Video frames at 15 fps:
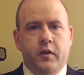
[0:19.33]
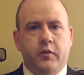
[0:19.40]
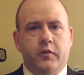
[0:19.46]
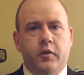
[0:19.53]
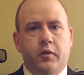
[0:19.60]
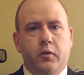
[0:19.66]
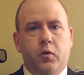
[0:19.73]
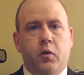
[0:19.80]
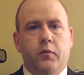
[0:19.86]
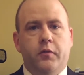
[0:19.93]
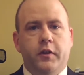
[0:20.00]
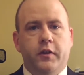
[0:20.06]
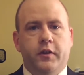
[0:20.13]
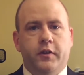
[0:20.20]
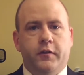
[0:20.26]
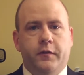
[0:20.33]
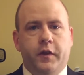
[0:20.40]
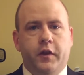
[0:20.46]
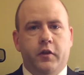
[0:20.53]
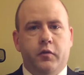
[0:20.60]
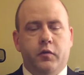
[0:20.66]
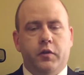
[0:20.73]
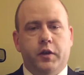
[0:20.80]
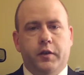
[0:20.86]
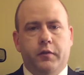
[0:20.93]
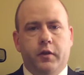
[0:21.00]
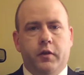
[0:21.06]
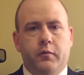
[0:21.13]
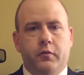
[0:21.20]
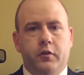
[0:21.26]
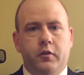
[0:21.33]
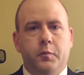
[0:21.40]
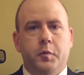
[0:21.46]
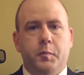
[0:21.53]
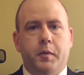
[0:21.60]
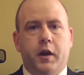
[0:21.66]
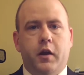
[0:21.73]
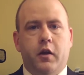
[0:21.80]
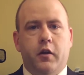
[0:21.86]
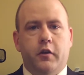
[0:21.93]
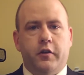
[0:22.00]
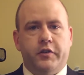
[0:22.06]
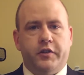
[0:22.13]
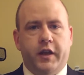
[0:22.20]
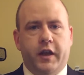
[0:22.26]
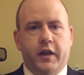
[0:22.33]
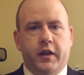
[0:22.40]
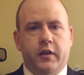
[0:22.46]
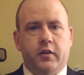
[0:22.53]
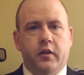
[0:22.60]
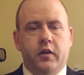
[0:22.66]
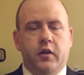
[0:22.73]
So hopefully this video will give you a little bit better understanding